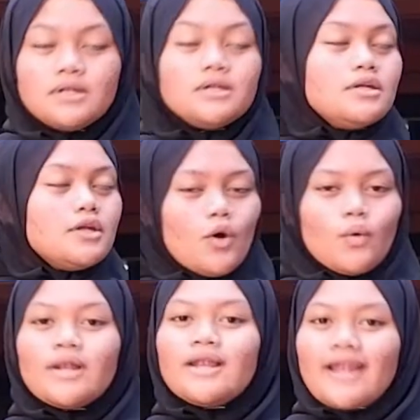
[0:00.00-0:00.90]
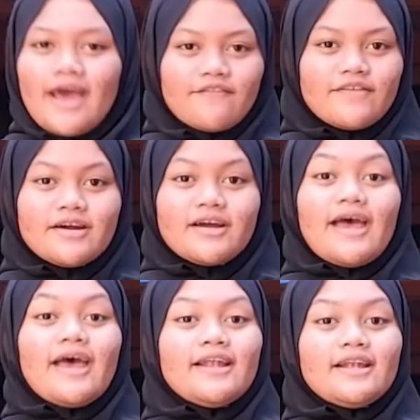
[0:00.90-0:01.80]
No, never,
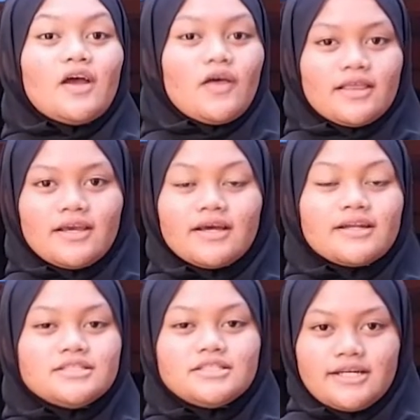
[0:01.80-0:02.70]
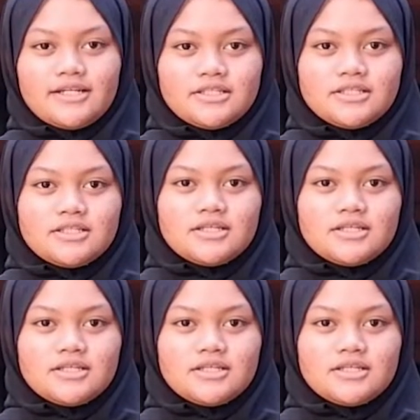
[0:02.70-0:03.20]
and nothing gonna change.